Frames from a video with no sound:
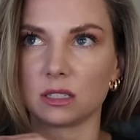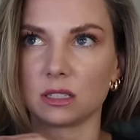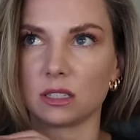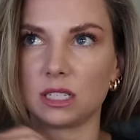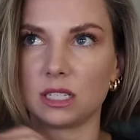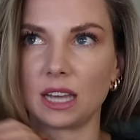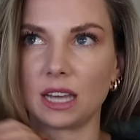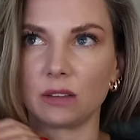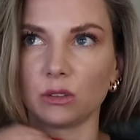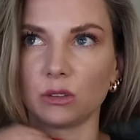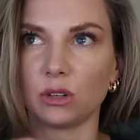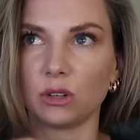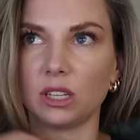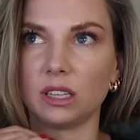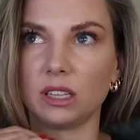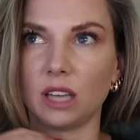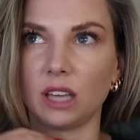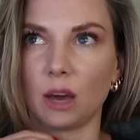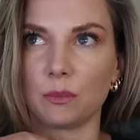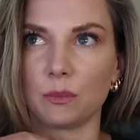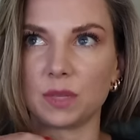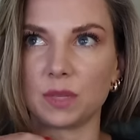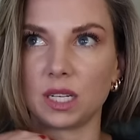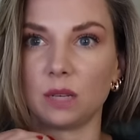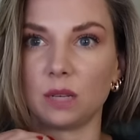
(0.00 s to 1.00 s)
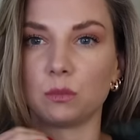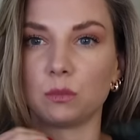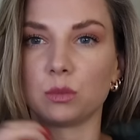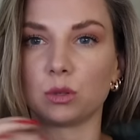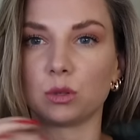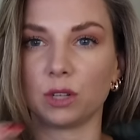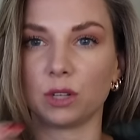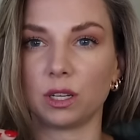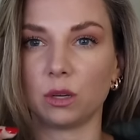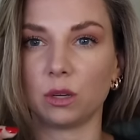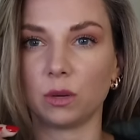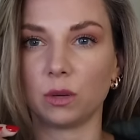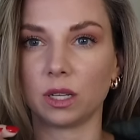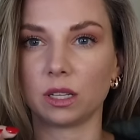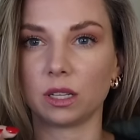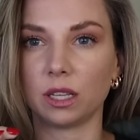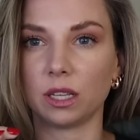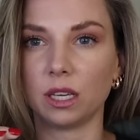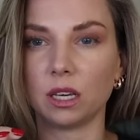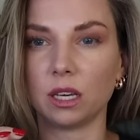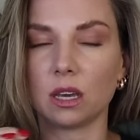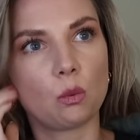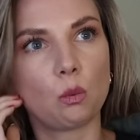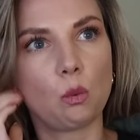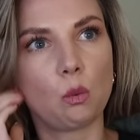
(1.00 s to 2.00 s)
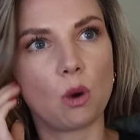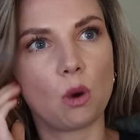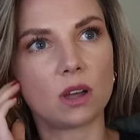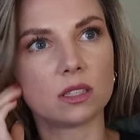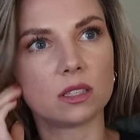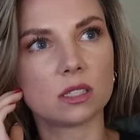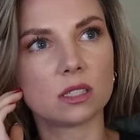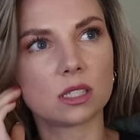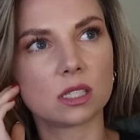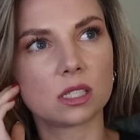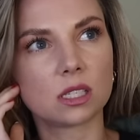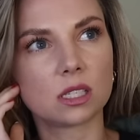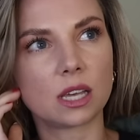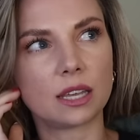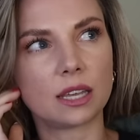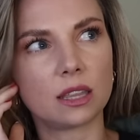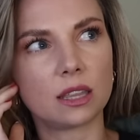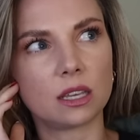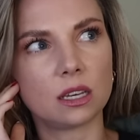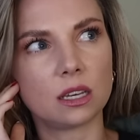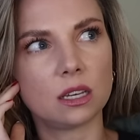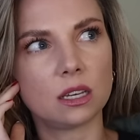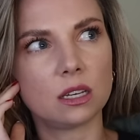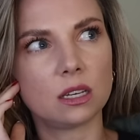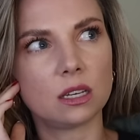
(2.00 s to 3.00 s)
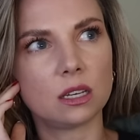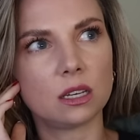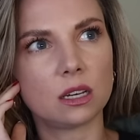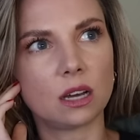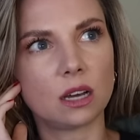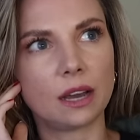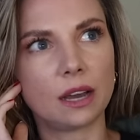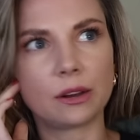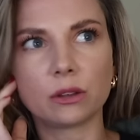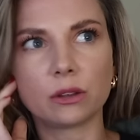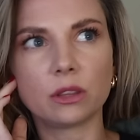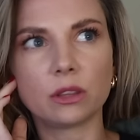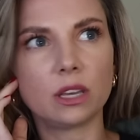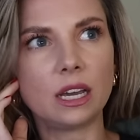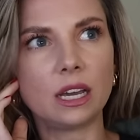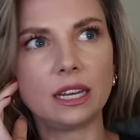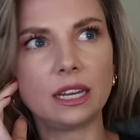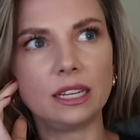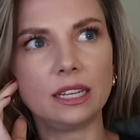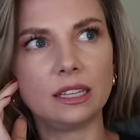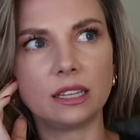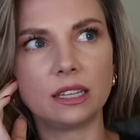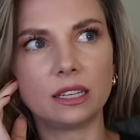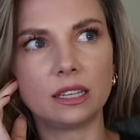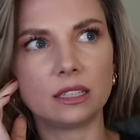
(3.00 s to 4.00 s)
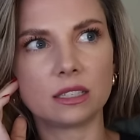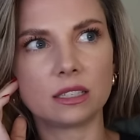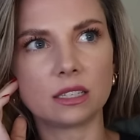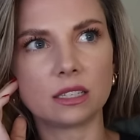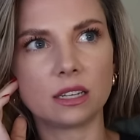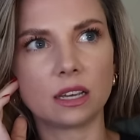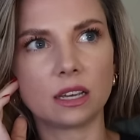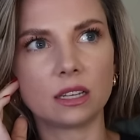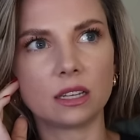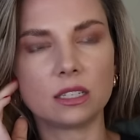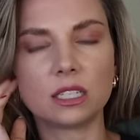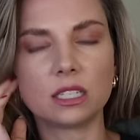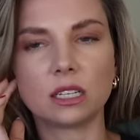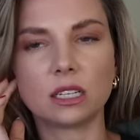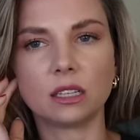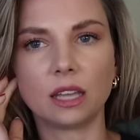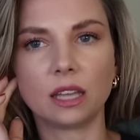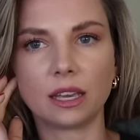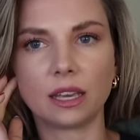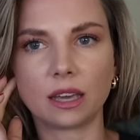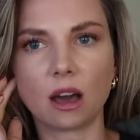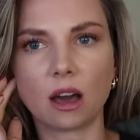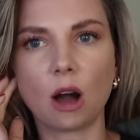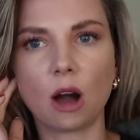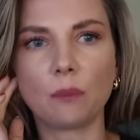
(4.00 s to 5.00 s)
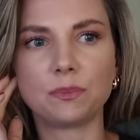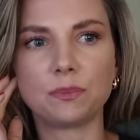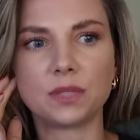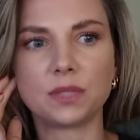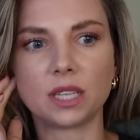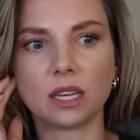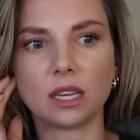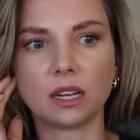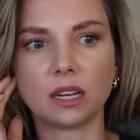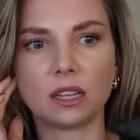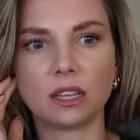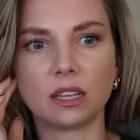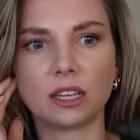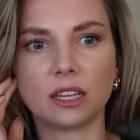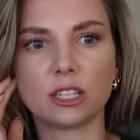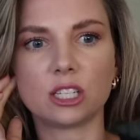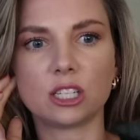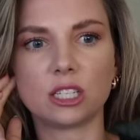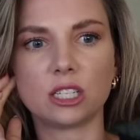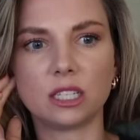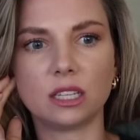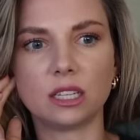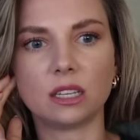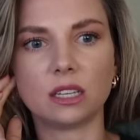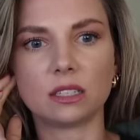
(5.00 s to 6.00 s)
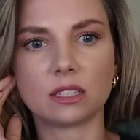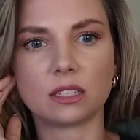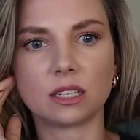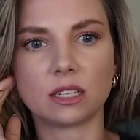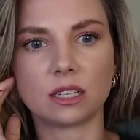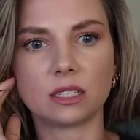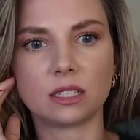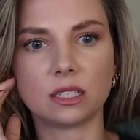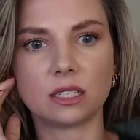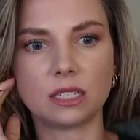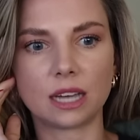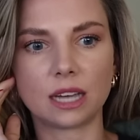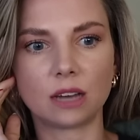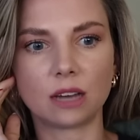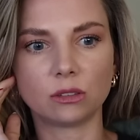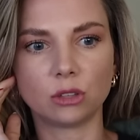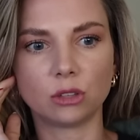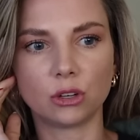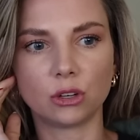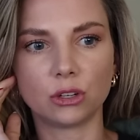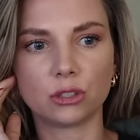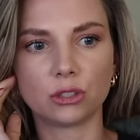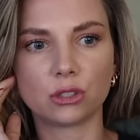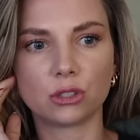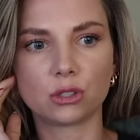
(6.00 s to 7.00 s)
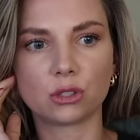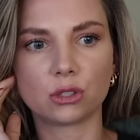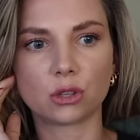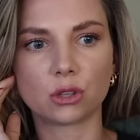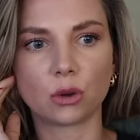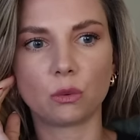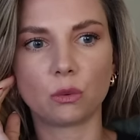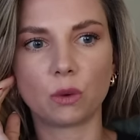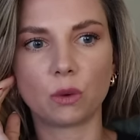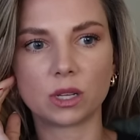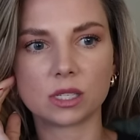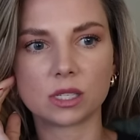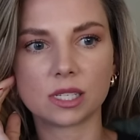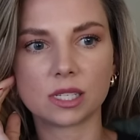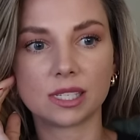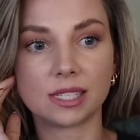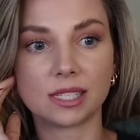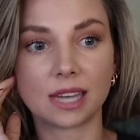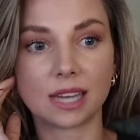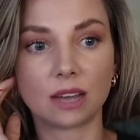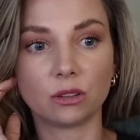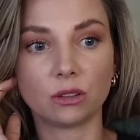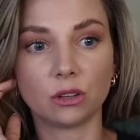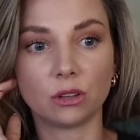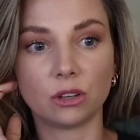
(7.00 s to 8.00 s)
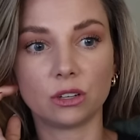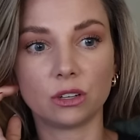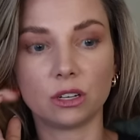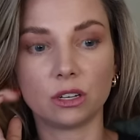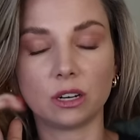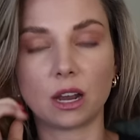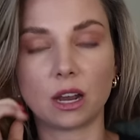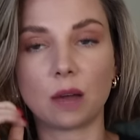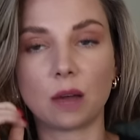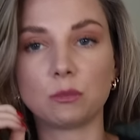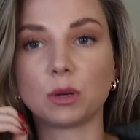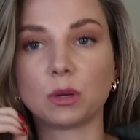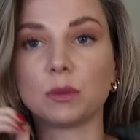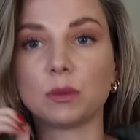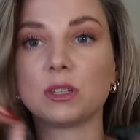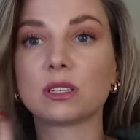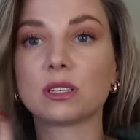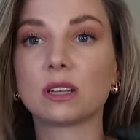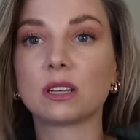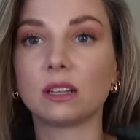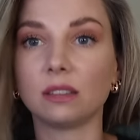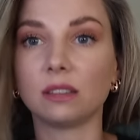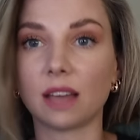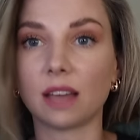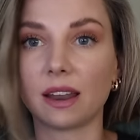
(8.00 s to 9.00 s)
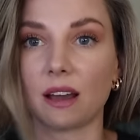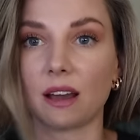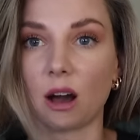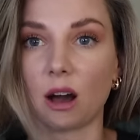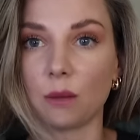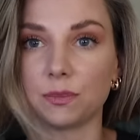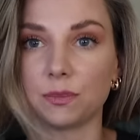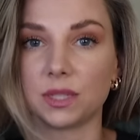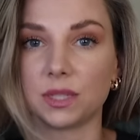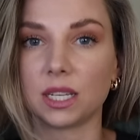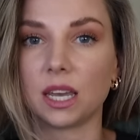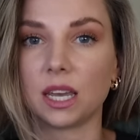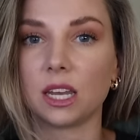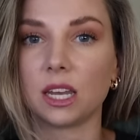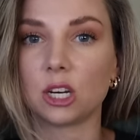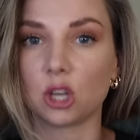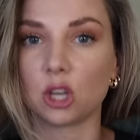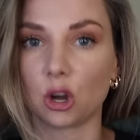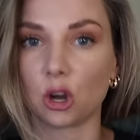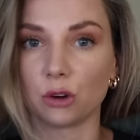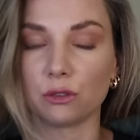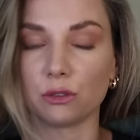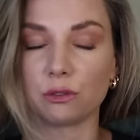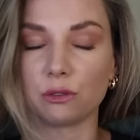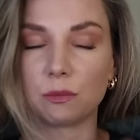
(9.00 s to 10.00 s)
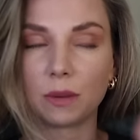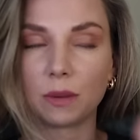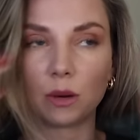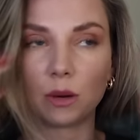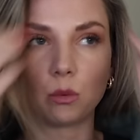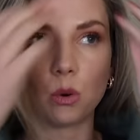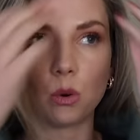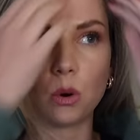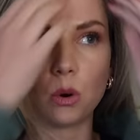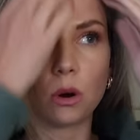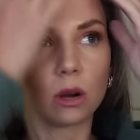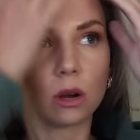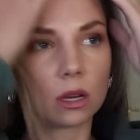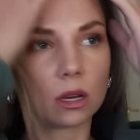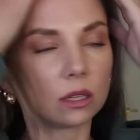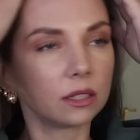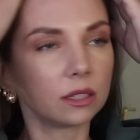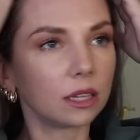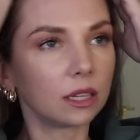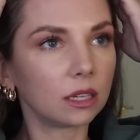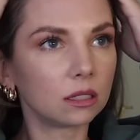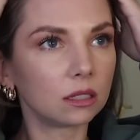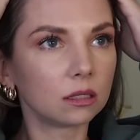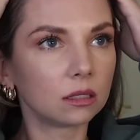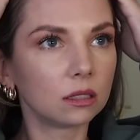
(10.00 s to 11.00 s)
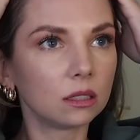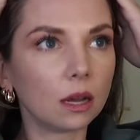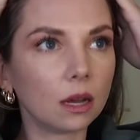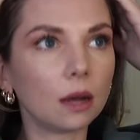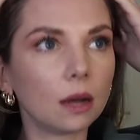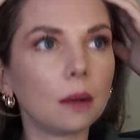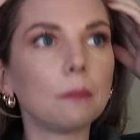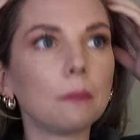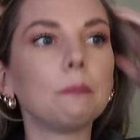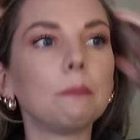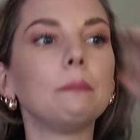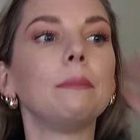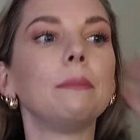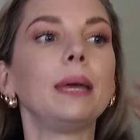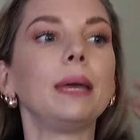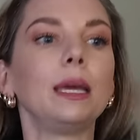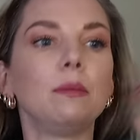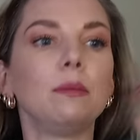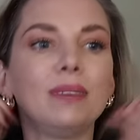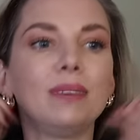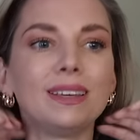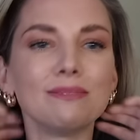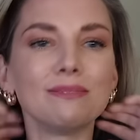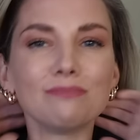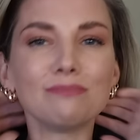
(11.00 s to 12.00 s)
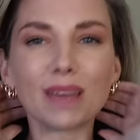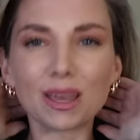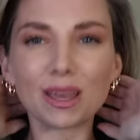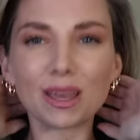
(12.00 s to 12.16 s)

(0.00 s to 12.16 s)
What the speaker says: downloading the update pretty quickly. I don't think I need the internet to like update. I think I just need the internet to download. So once it's downloaded, I'm probably just gonna let it update, go for my walk, and then maybe